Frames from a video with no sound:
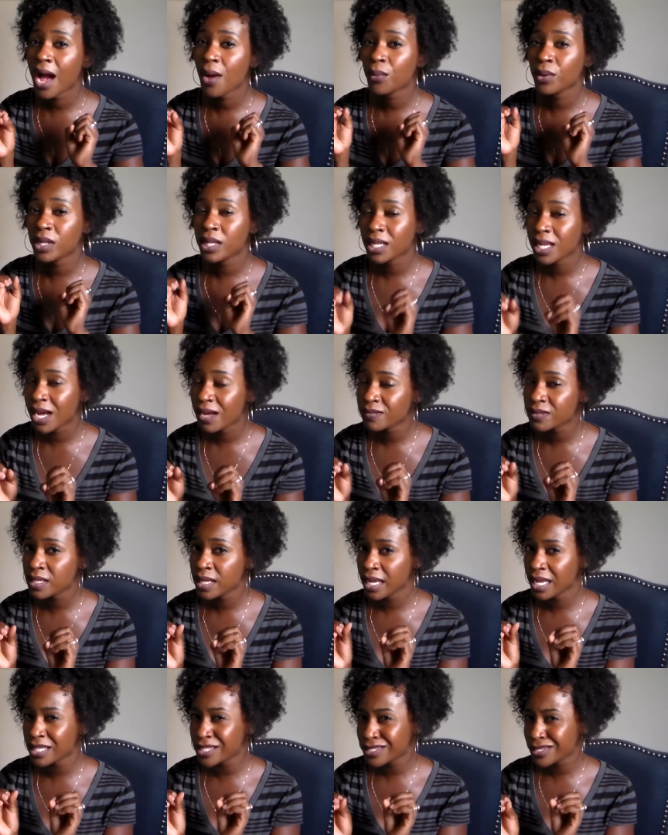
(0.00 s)
I would love
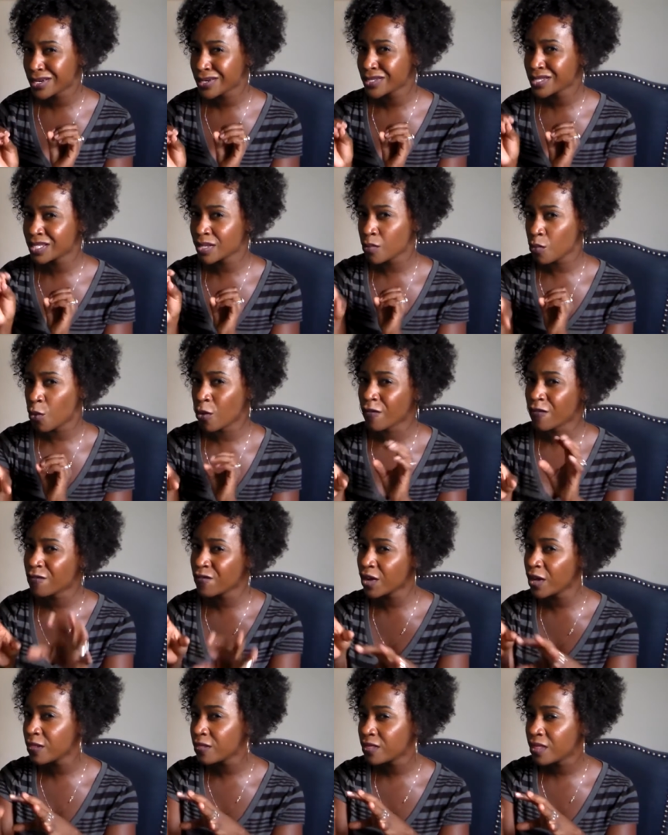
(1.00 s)
to insert some more
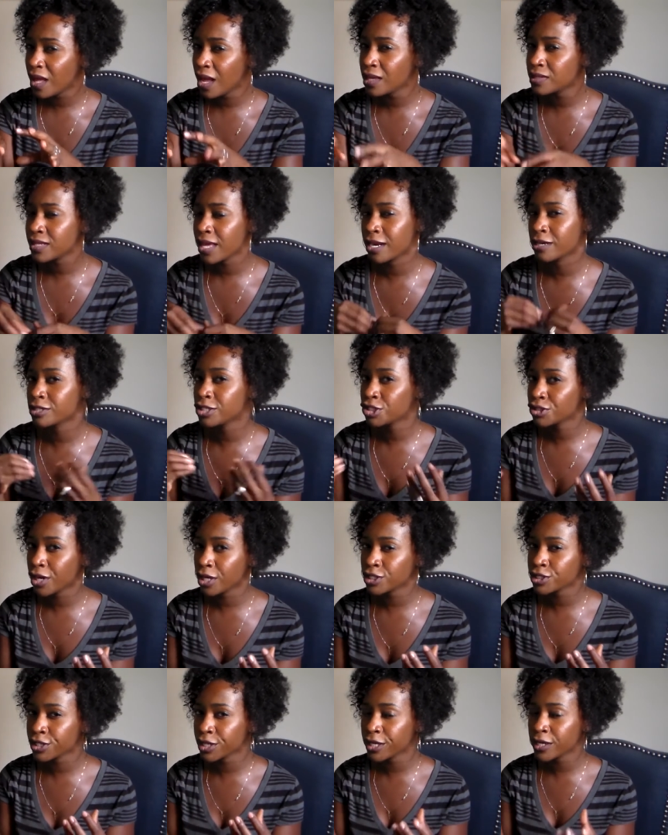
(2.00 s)
fun things that are
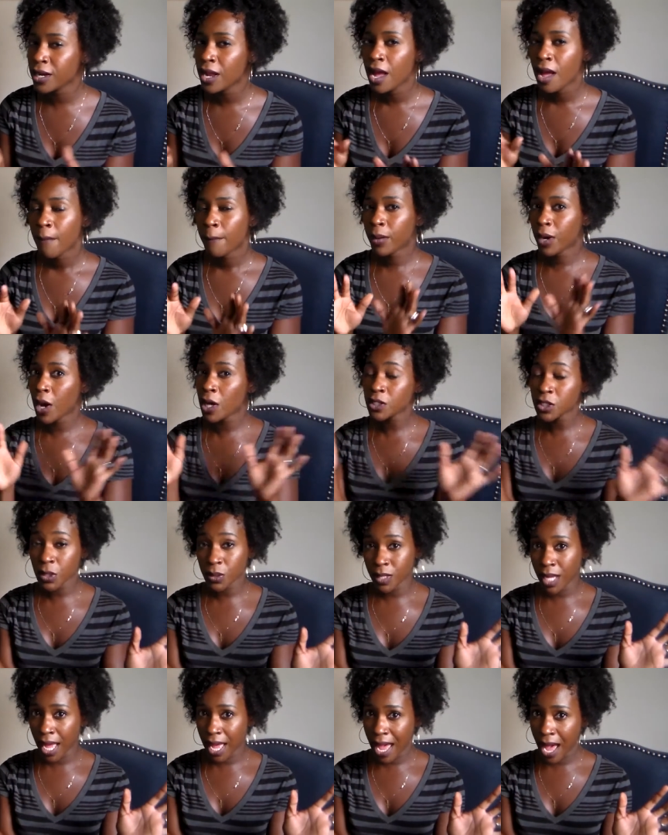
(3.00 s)
structured but
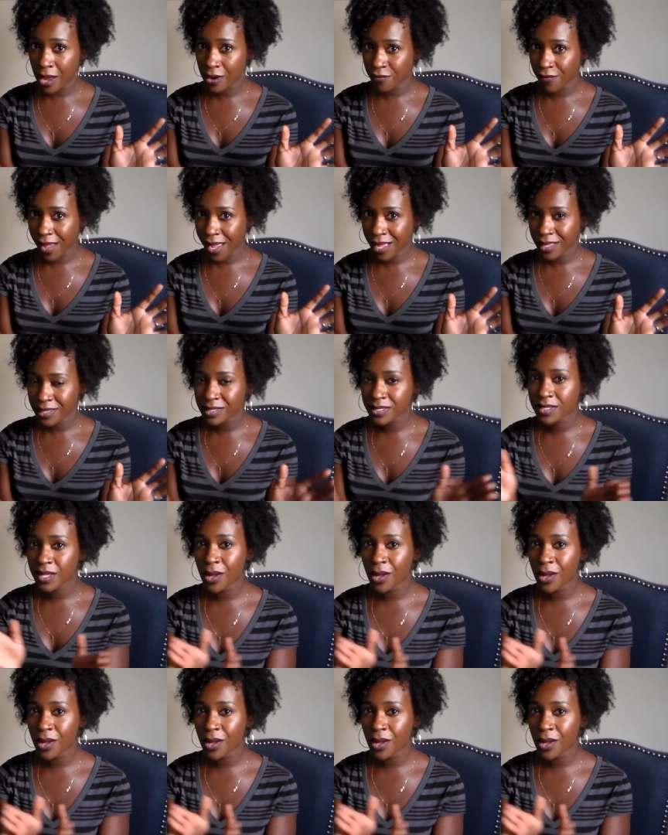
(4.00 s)
also not out of hand.